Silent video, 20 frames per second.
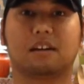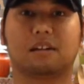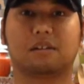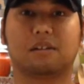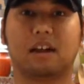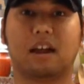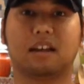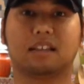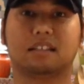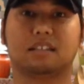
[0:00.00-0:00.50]

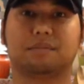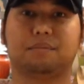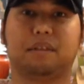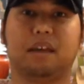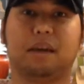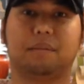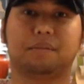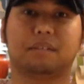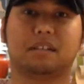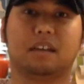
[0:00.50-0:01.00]
create some
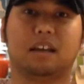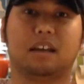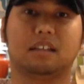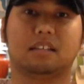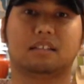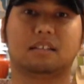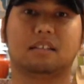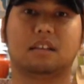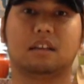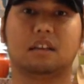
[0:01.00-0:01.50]

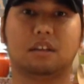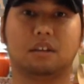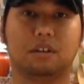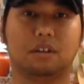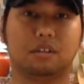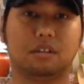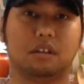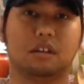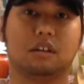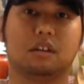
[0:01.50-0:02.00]
lampshades
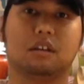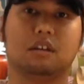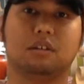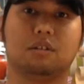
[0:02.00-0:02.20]
using